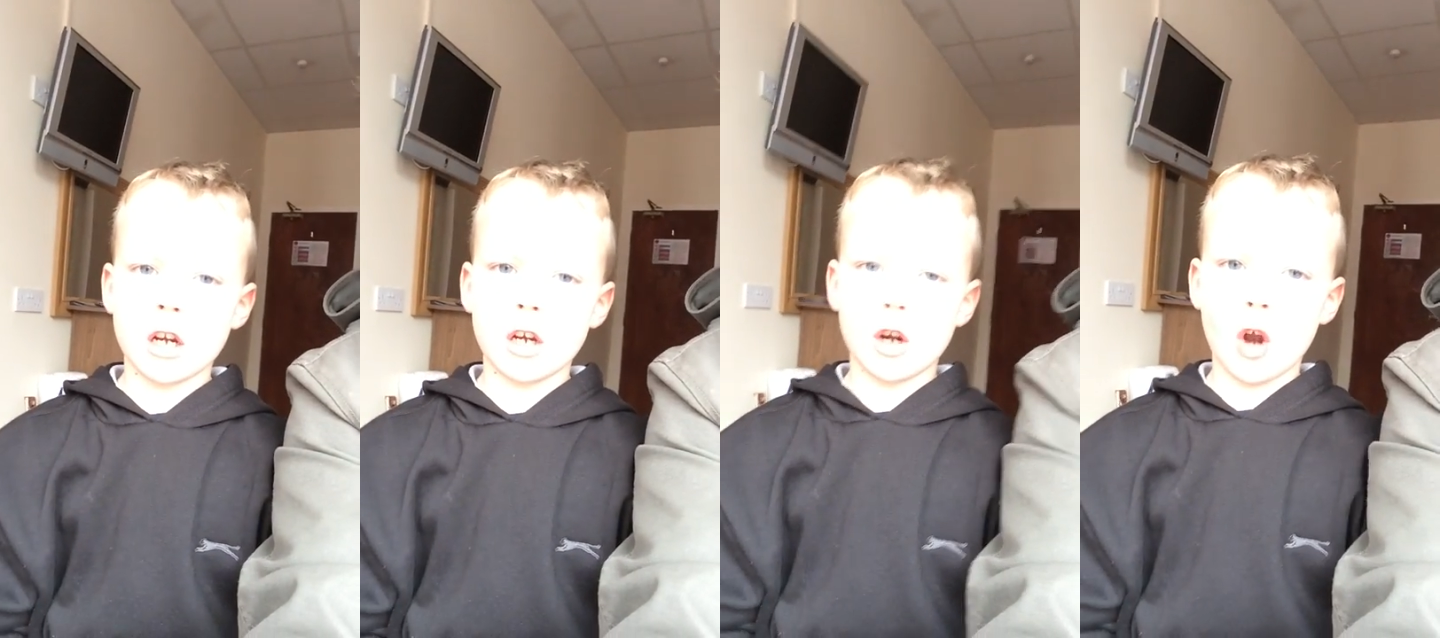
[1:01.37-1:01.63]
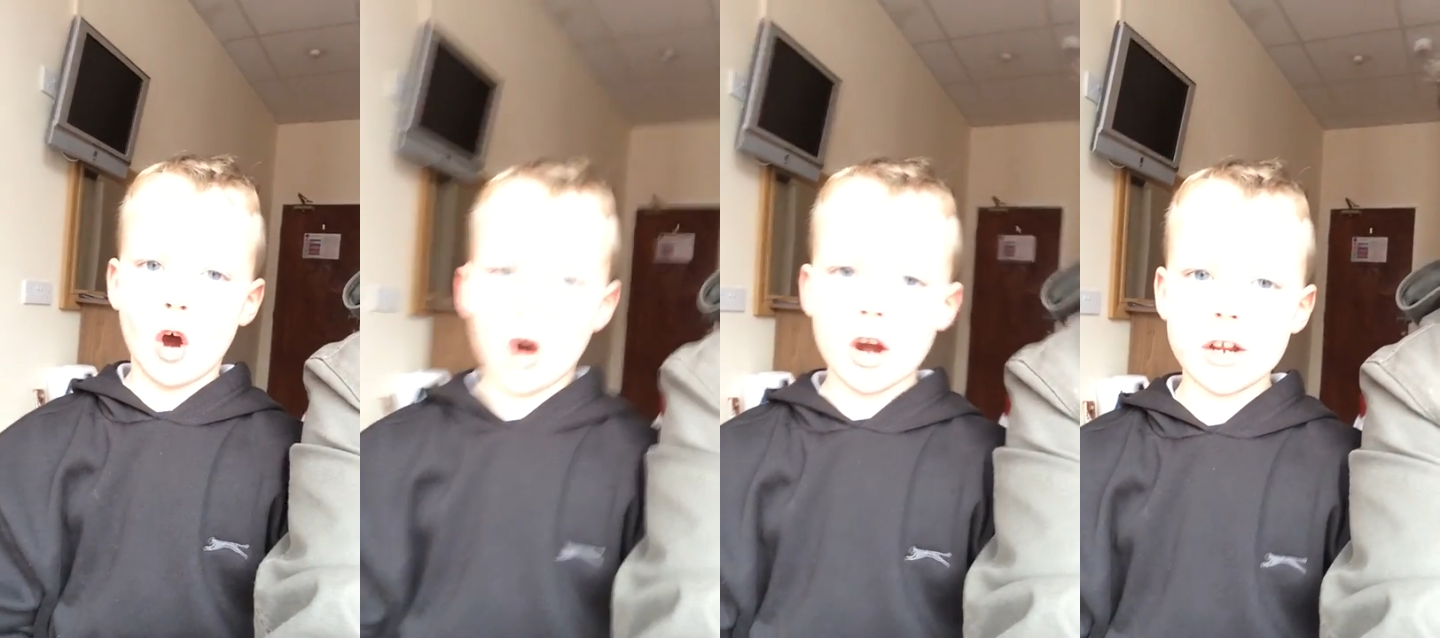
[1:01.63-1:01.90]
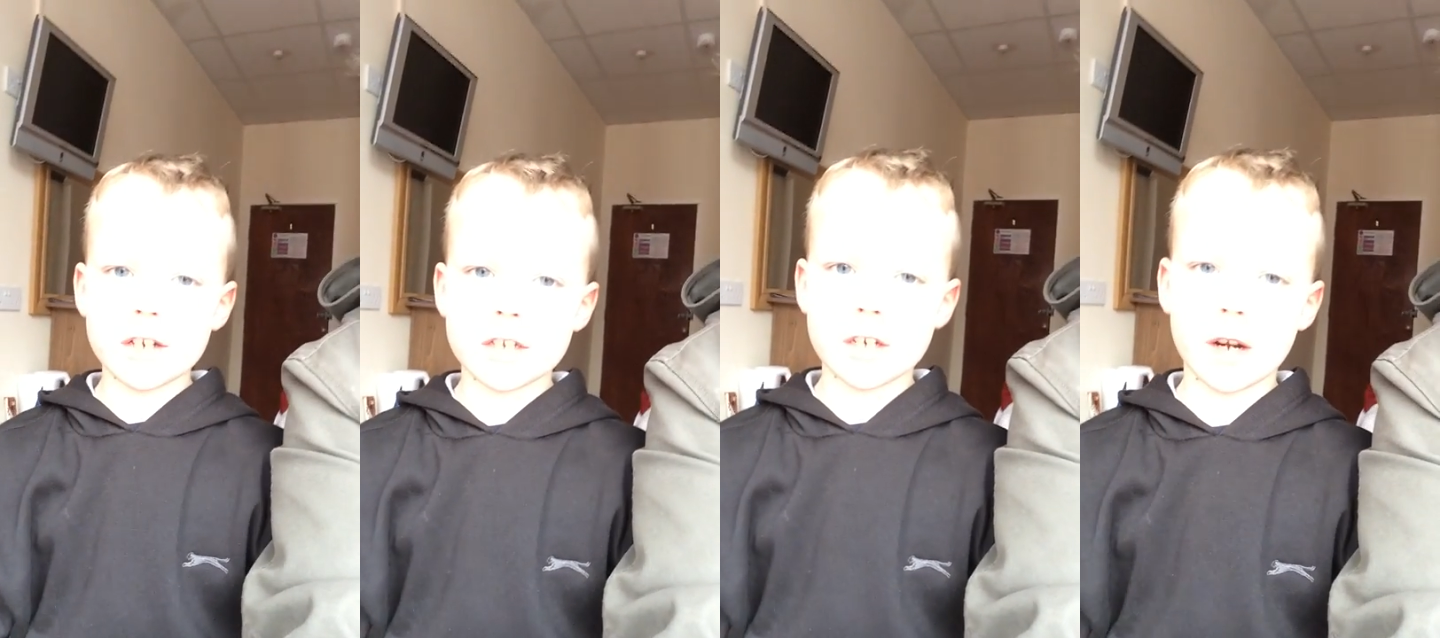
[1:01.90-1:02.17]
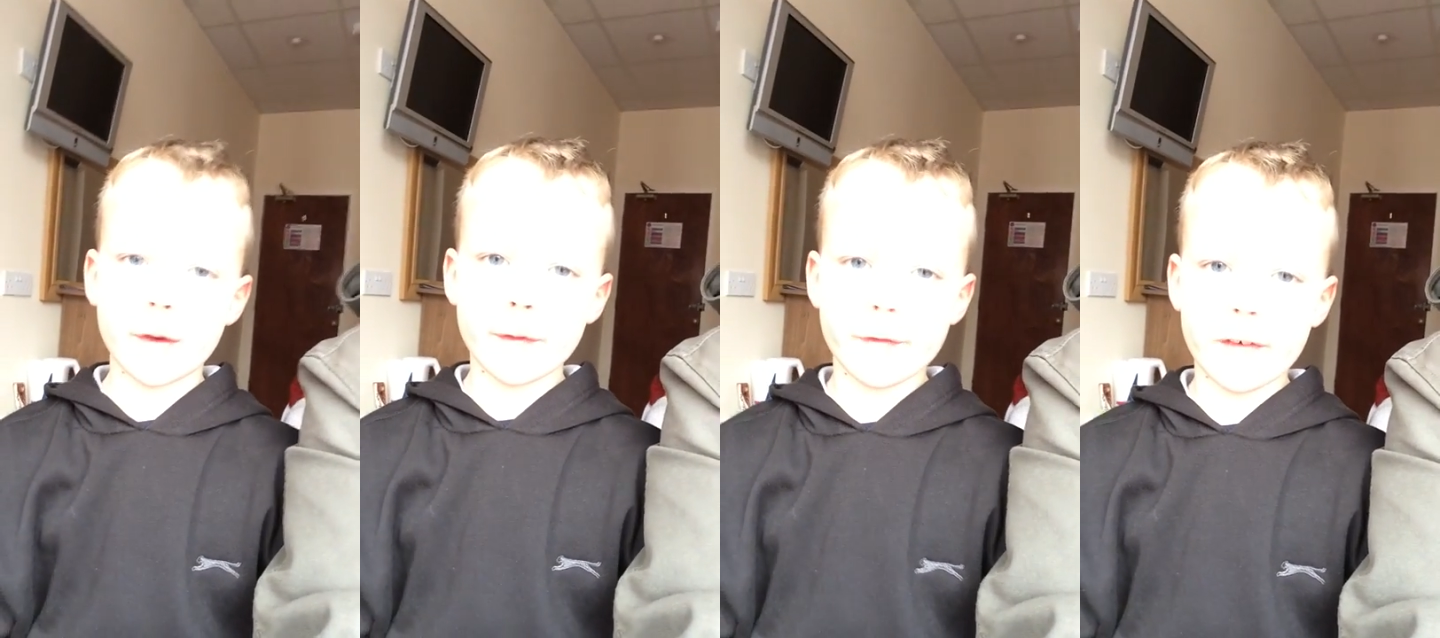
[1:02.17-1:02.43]
lots
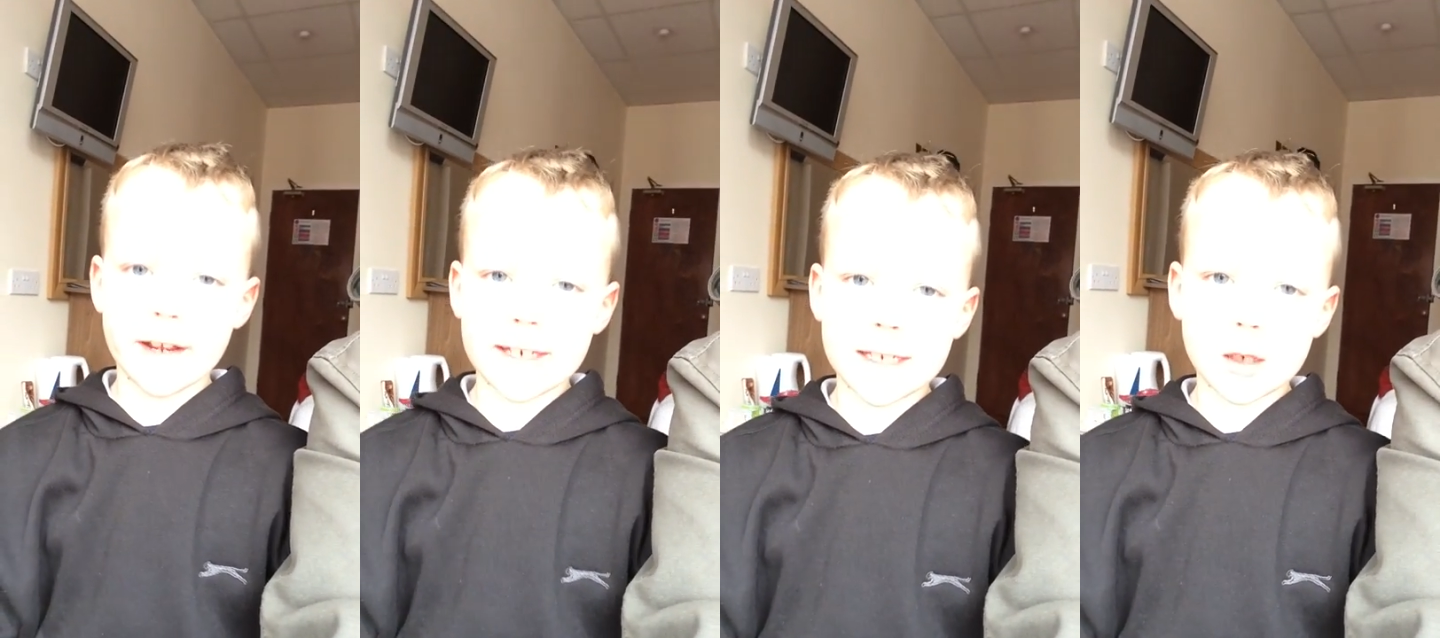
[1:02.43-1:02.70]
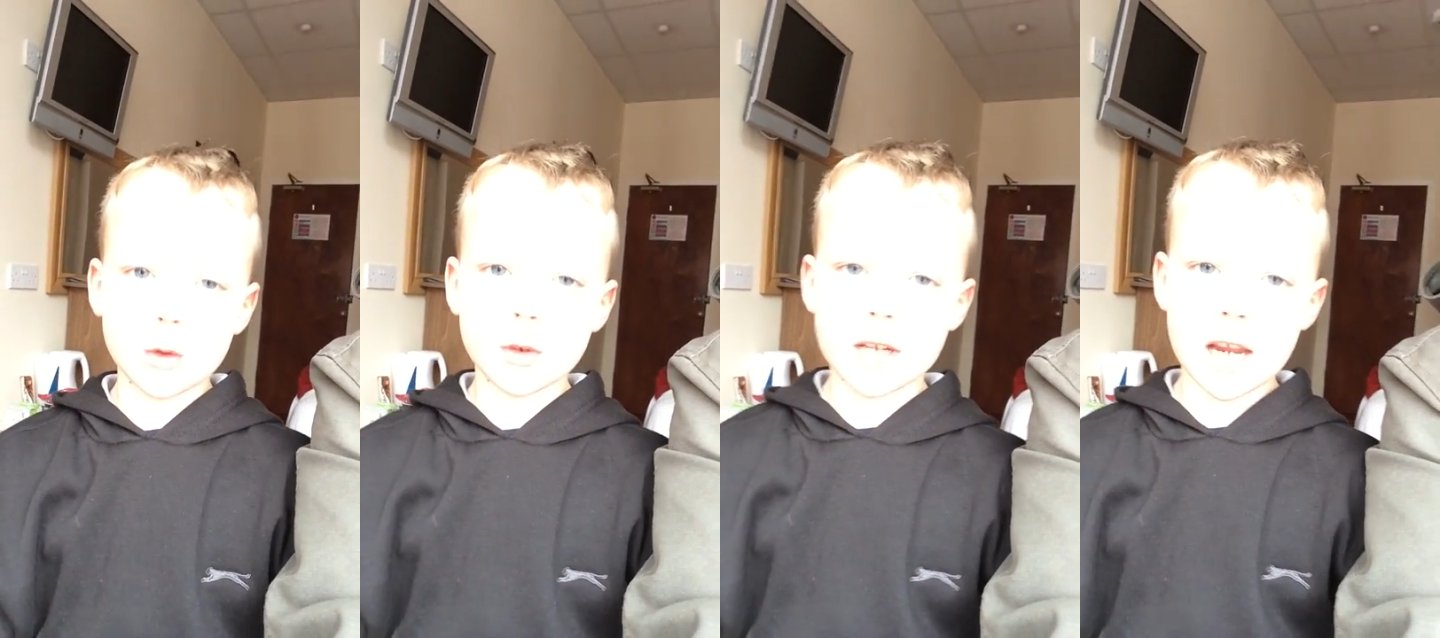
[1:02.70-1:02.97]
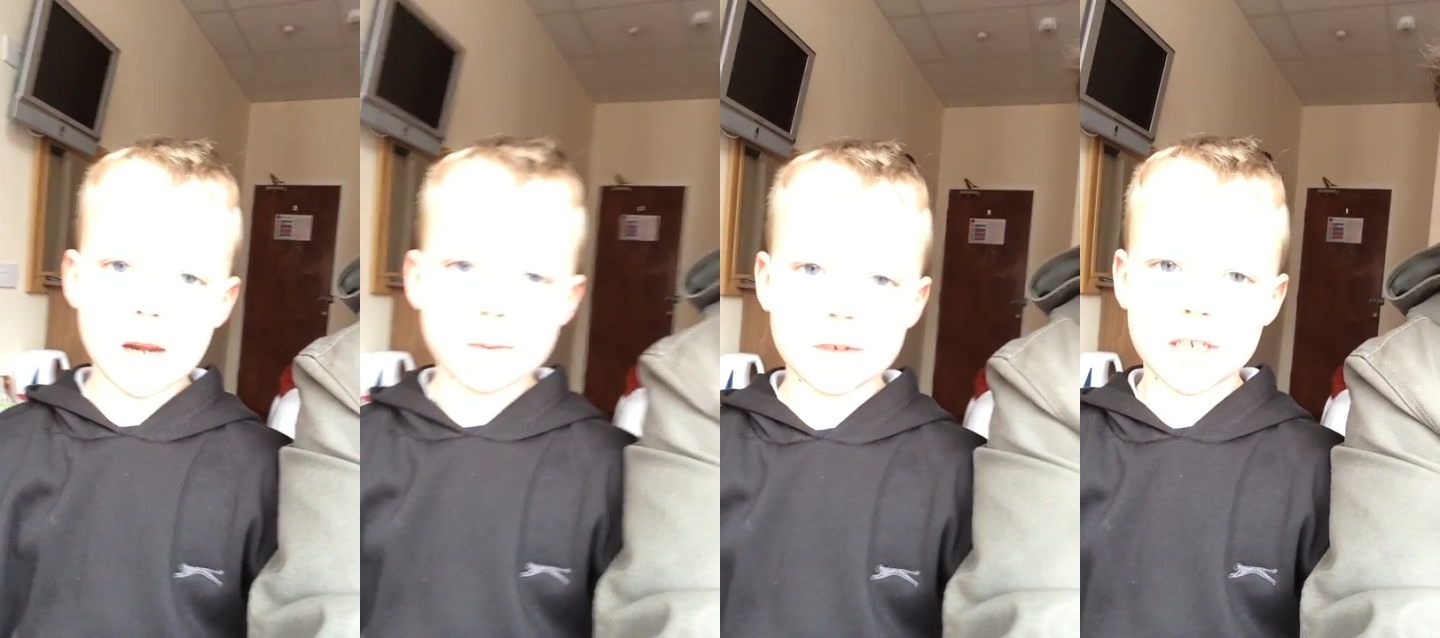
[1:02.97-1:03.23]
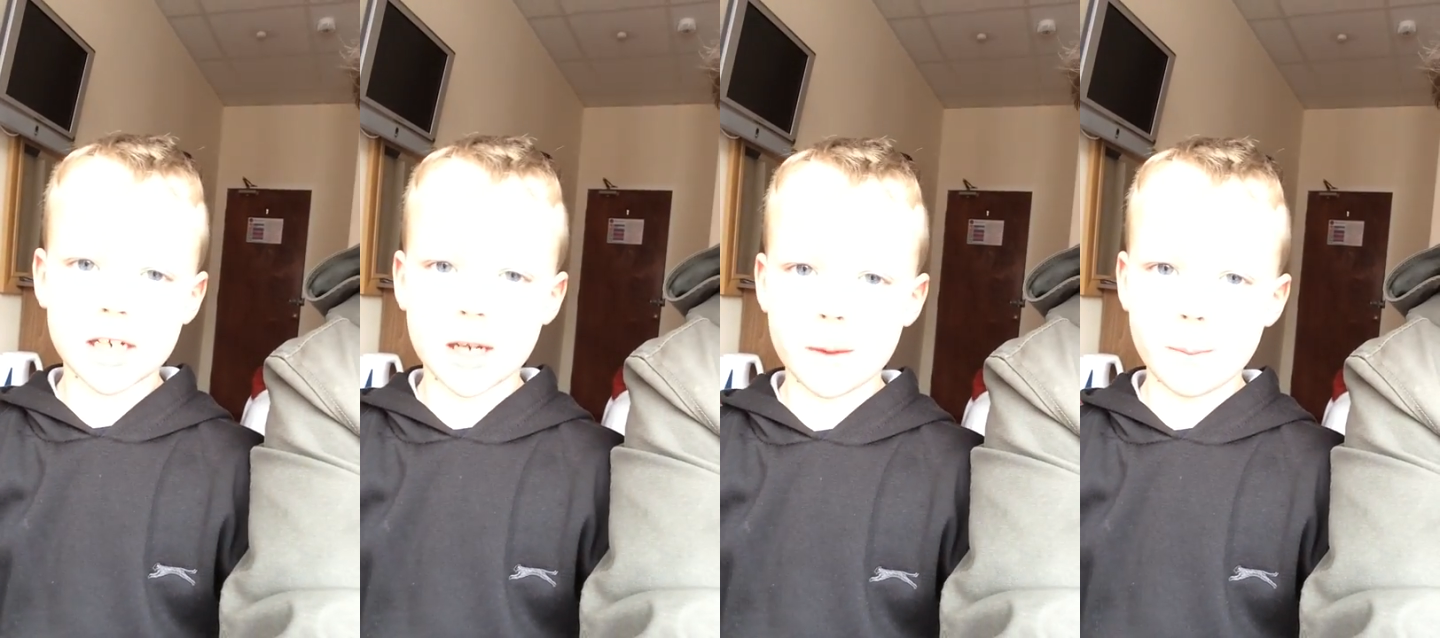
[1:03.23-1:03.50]
of video
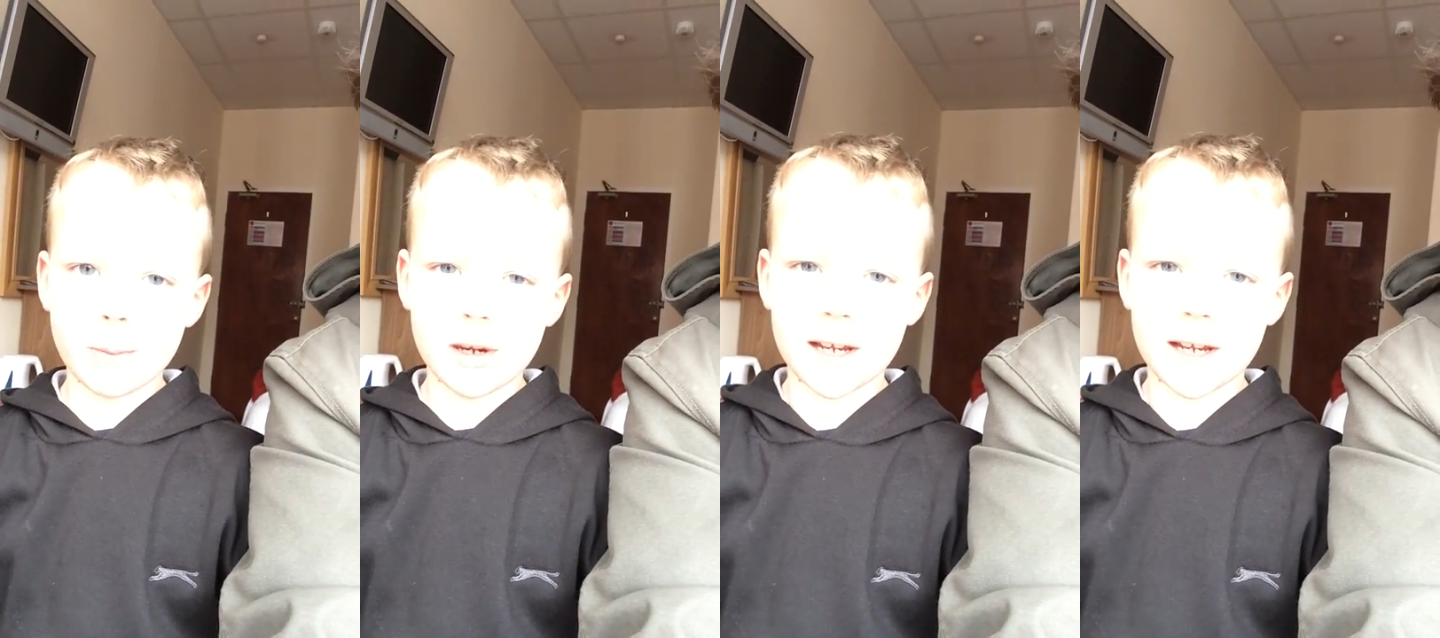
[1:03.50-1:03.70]
games you can